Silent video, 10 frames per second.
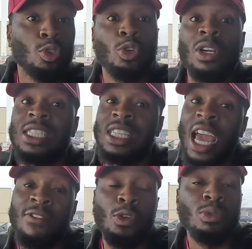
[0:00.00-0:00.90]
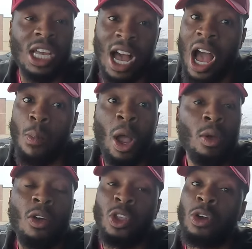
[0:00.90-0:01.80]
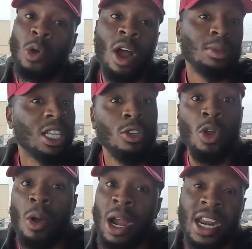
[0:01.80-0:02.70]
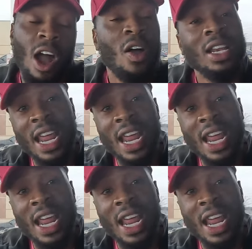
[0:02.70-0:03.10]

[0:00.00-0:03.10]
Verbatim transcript: So it's going to save you time while you're out there on the ground. I'm letting you know right now.